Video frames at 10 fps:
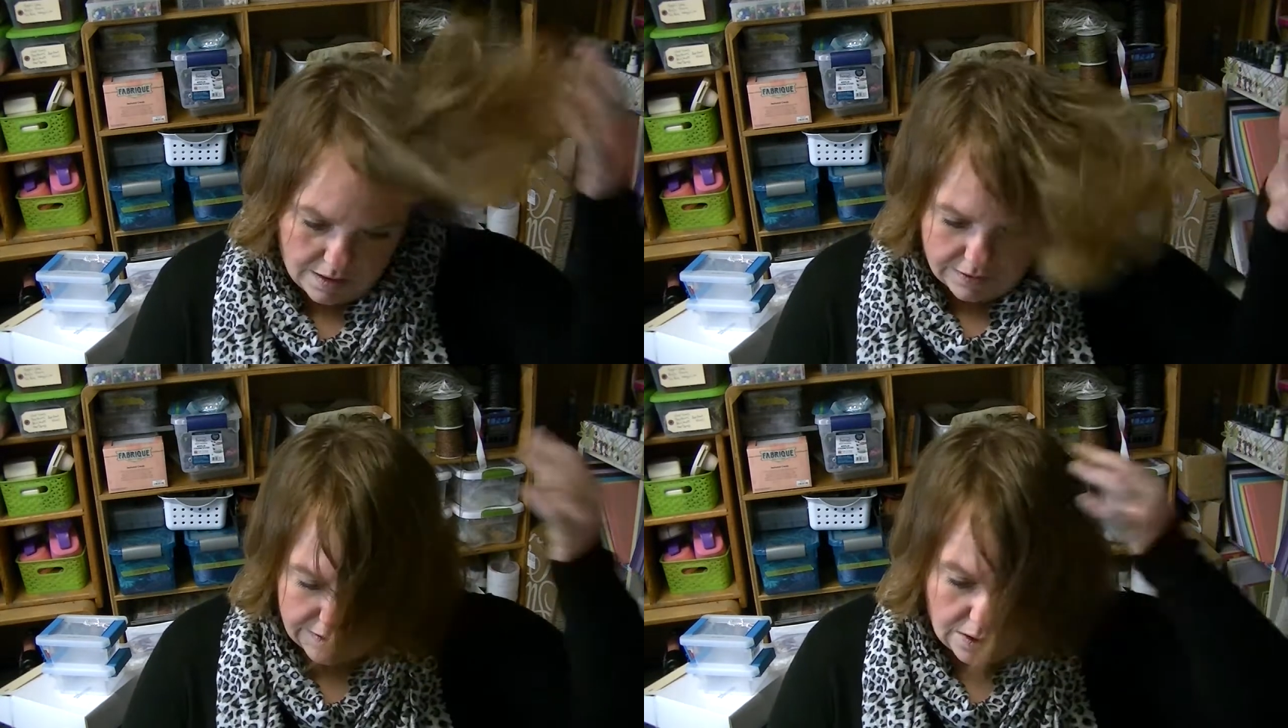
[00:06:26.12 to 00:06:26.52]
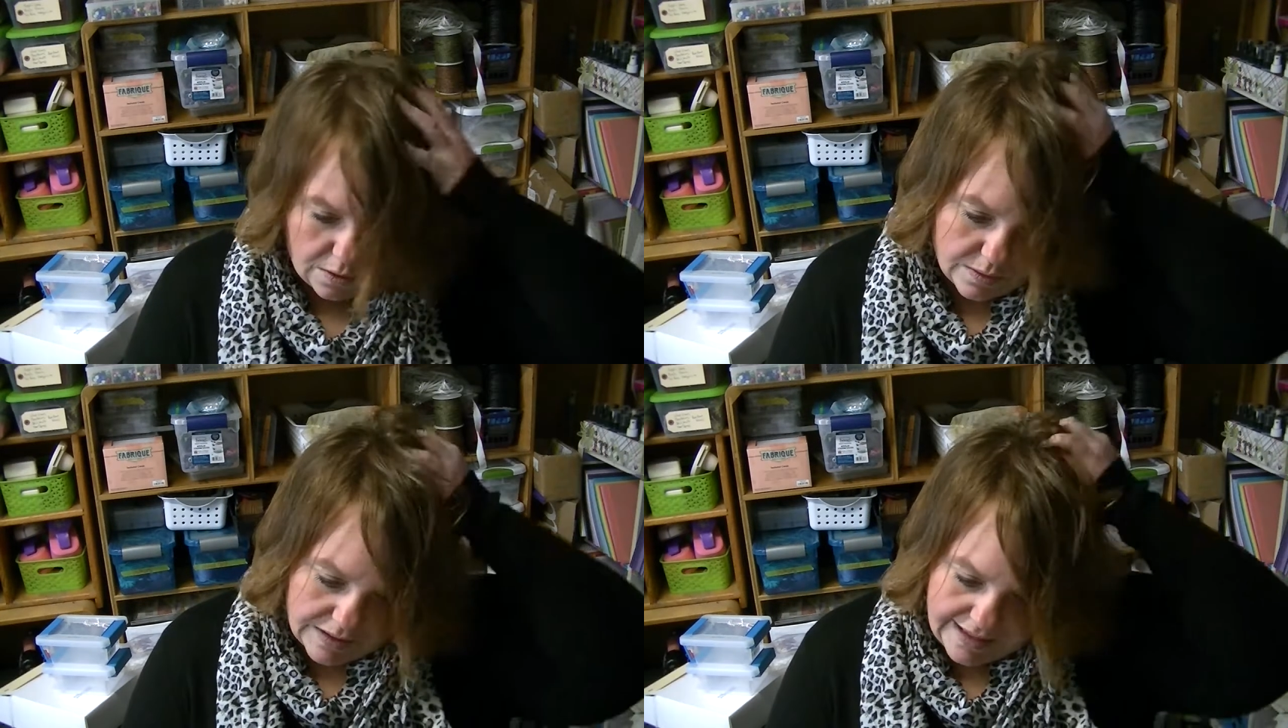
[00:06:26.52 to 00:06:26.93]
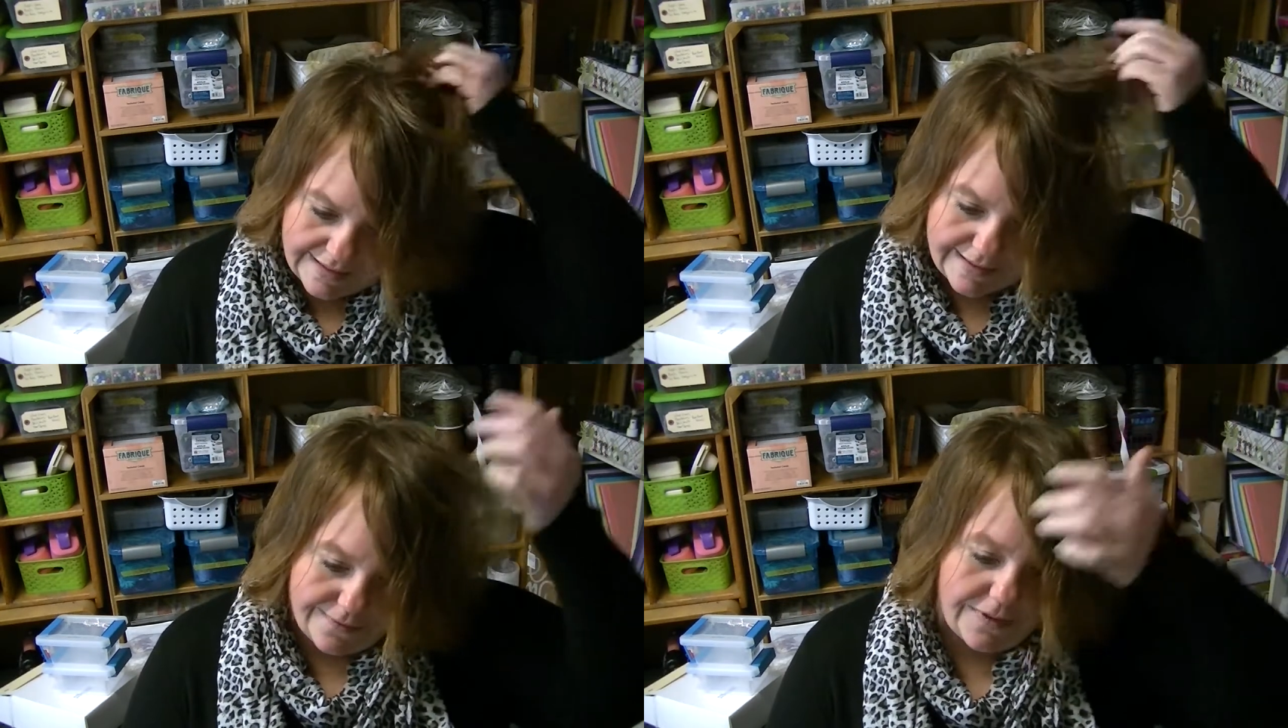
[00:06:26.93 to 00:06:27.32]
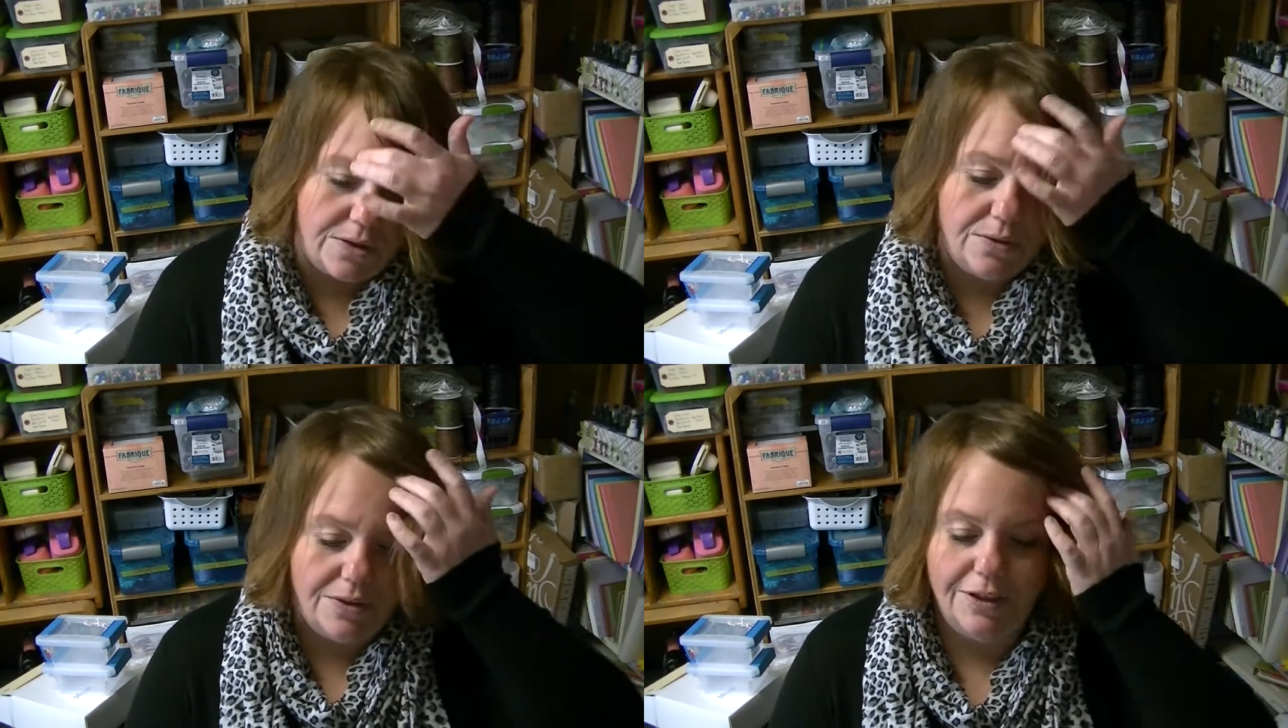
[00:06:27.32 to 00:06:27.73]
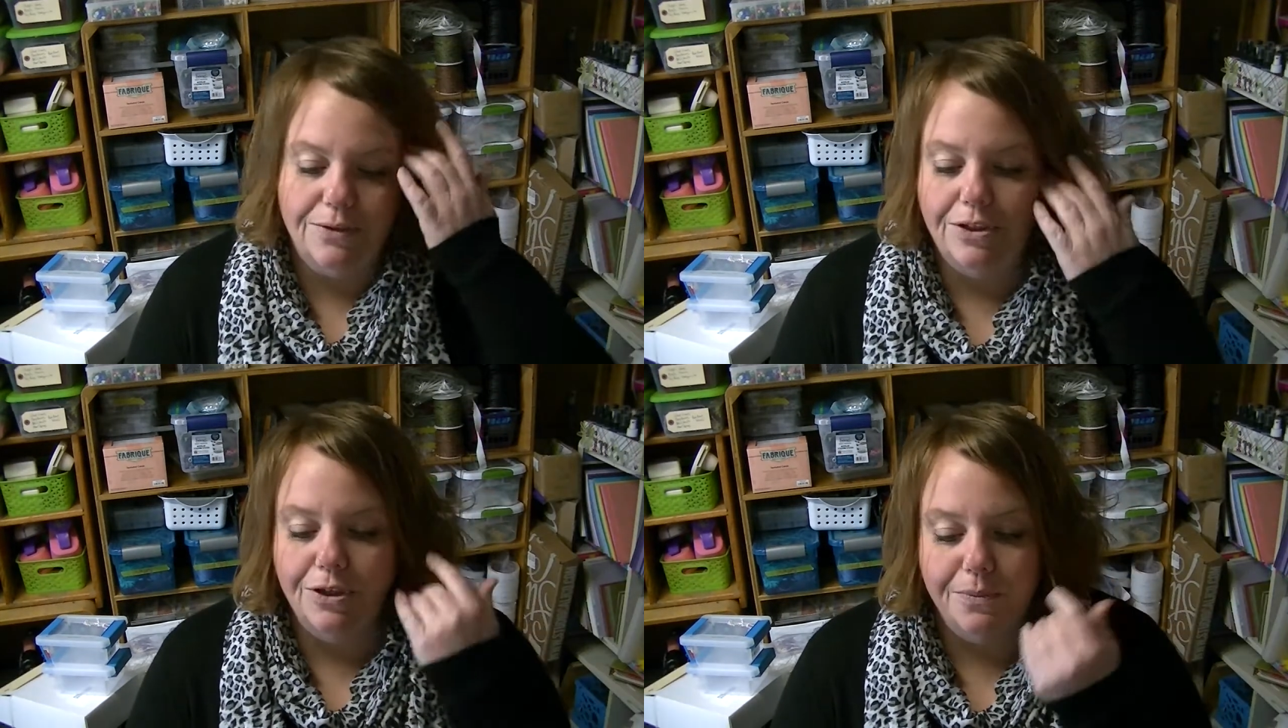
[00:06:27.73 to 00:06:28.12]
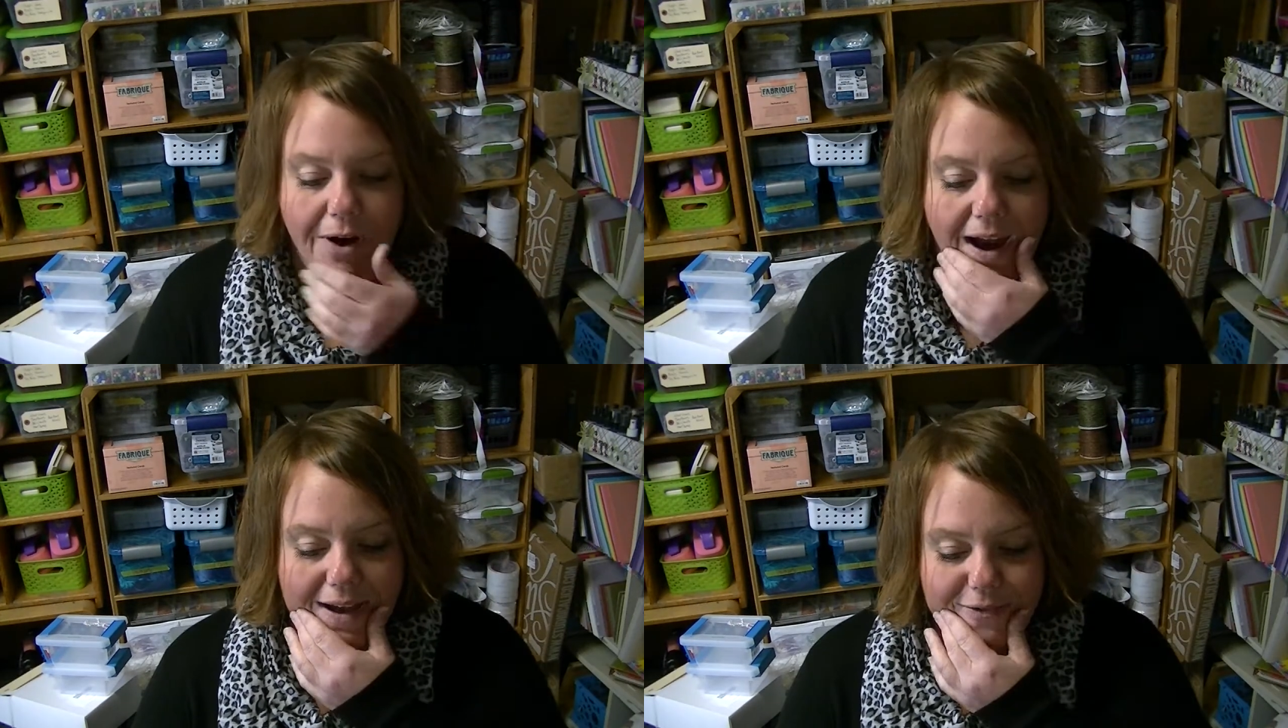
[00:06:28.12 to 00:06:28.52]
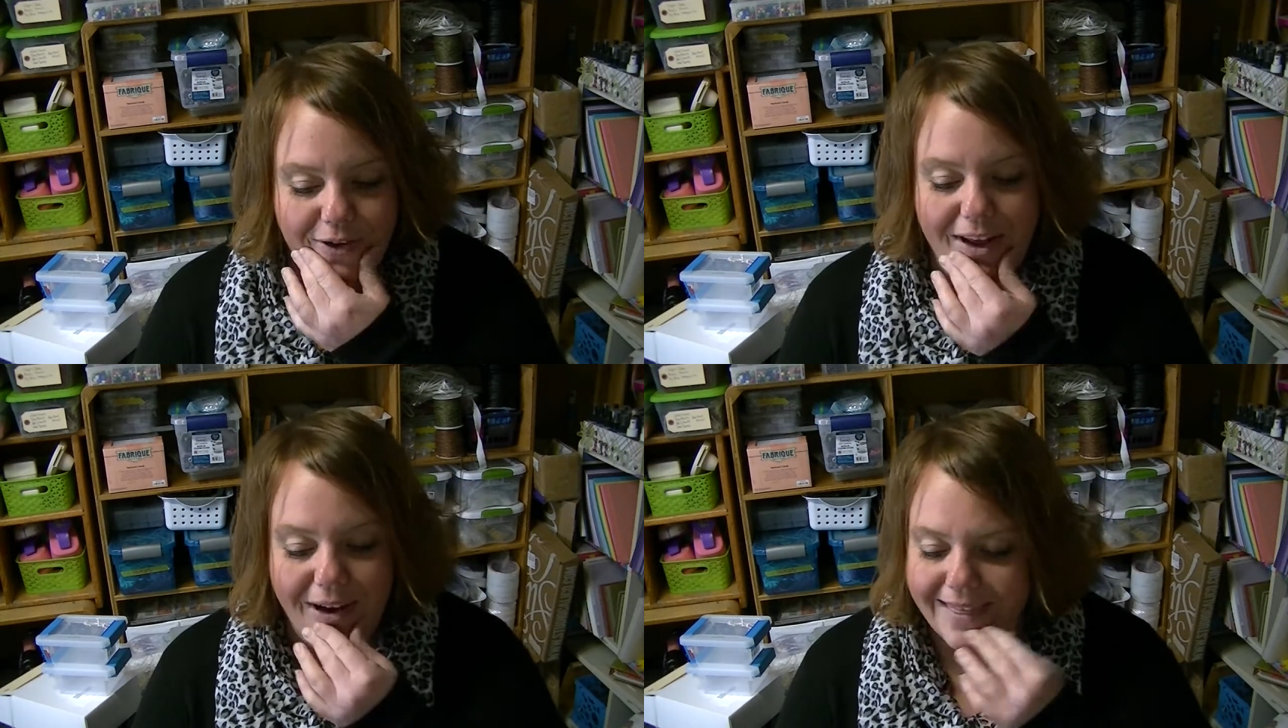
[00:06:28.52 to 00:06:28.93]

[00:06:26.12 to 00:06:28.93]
So least viewed YouTube craft video.